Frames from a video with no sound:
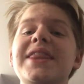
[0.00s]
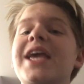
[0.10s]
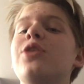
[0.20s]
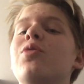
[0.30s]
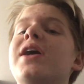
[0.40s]

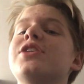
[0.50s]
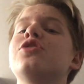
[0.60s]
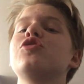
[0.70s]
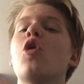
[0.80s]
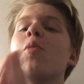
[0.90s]
thank you guys
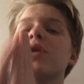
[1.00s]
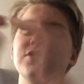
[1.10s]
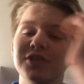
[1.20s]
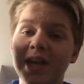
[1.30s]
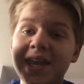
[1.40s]
so much
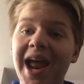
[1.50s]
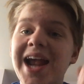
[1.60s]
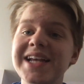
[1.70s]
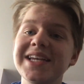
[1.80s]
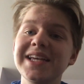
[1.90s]
for
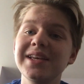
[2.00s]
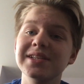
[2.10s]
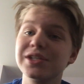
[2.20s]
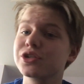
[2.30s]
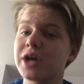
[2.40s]
90
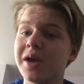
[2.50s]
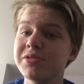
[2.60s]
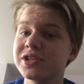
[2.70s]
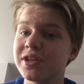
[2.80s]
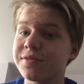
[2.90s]

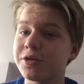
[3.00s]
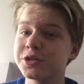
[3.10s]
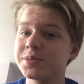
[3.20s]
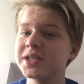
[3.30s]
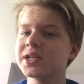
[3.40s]
subscribers in the
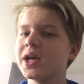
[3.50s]
first place.